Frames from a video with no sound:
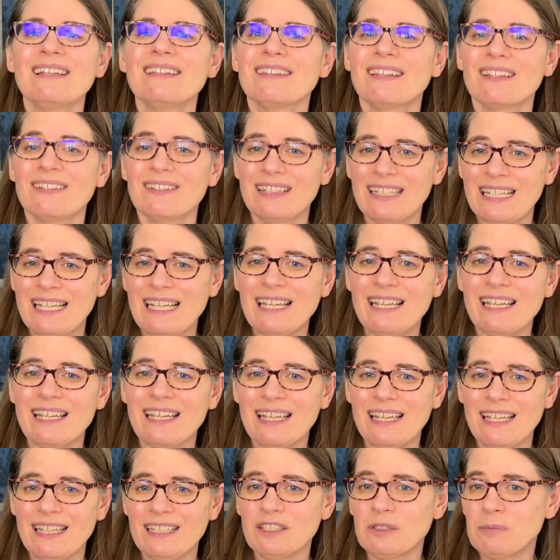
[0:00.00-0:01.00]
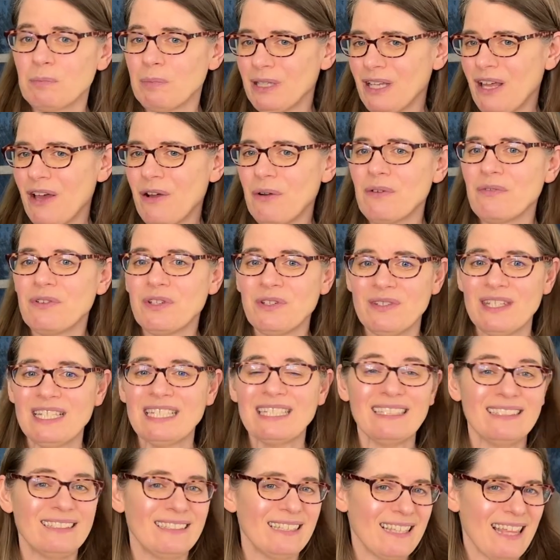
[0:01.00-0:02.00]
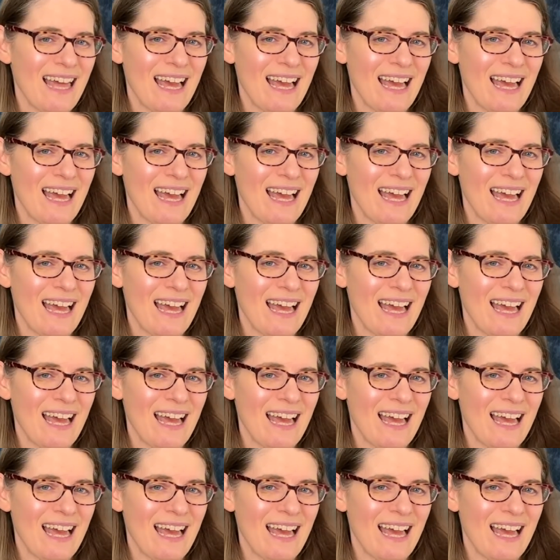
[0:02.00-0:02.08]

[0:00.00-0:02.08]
The link is below if you need to see